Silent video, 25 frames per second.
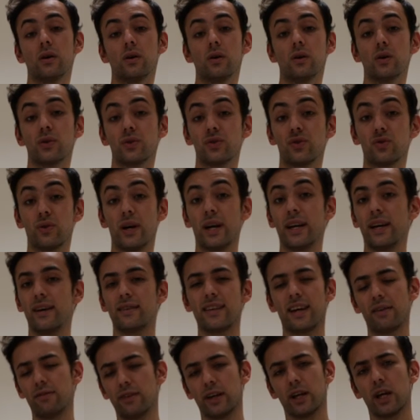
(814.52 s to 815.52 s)
Australia,
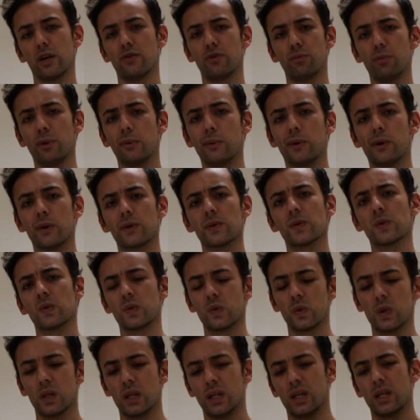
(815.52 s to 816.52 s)
definitely go for
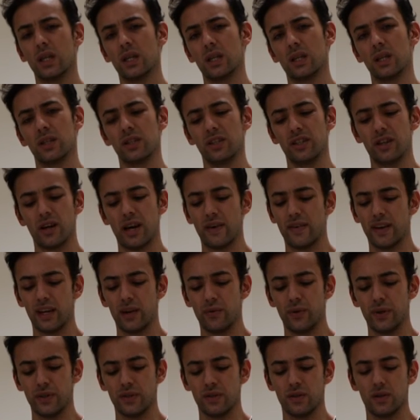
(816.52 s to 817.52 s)
Blublox. You don't have any
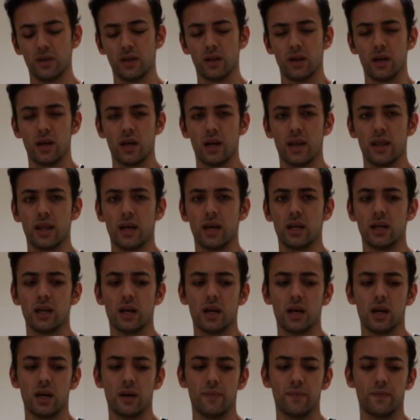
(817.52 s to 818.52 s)
reason, and then
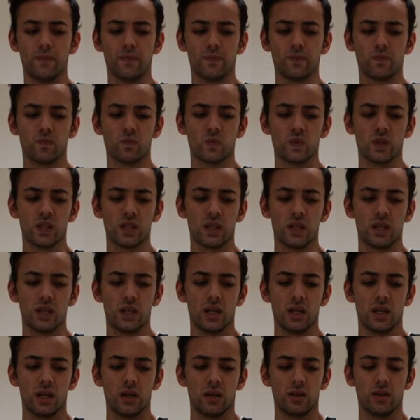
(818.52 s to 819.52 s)

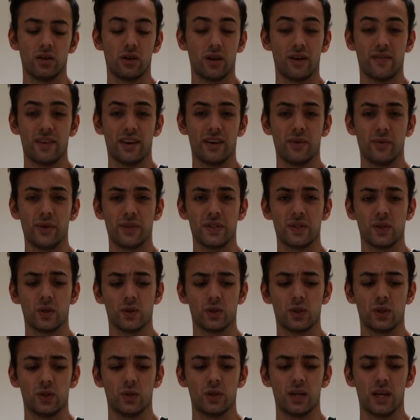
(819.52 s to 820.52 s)
you don't have any reason not
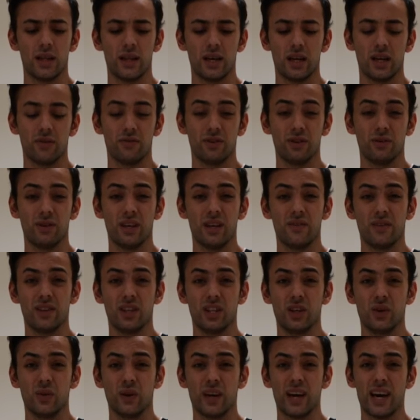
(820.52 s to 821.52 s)
to. And then if you live in
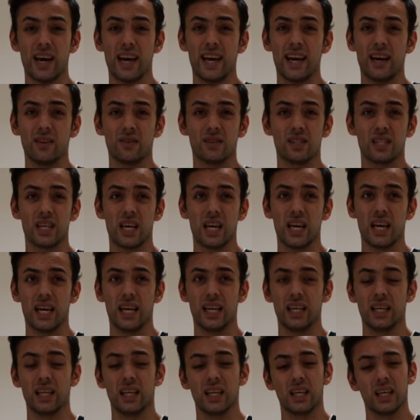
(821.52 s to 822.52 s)
the UK, I'd
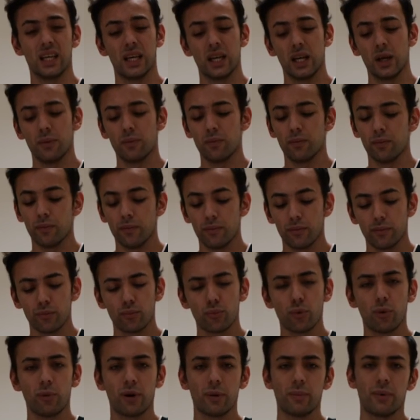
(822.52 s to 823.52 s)
say
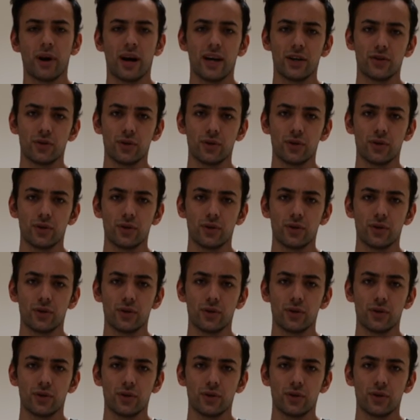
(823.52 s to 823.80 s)
probably buy a